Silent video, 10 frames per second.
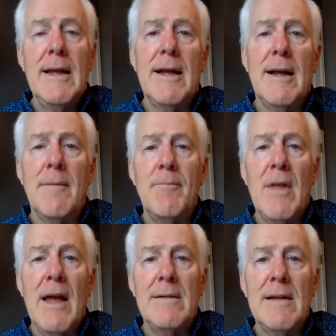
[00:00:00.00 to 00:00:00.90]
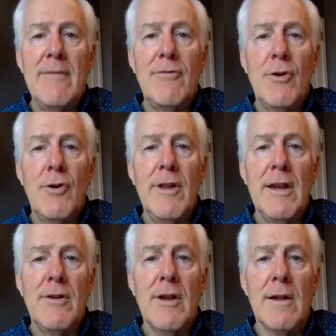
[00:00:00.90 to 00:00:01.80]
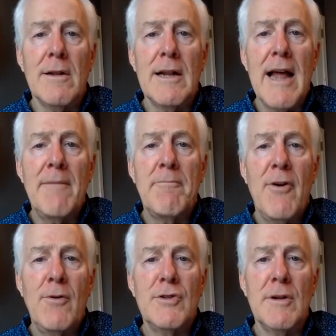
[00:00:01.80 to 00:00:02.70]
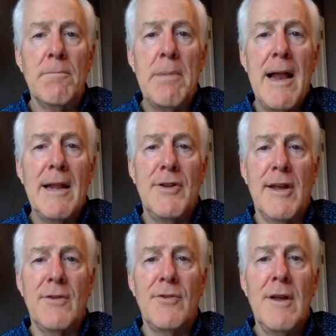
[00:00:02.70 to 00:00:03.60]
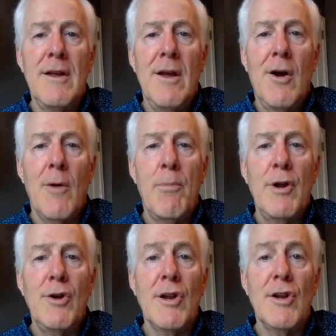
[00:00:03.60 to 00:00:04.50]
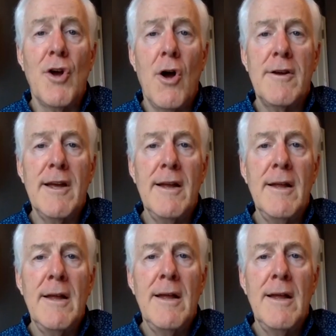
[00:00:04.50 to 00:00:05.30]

I've learned that a lot of folks in politics are pretty good at talking.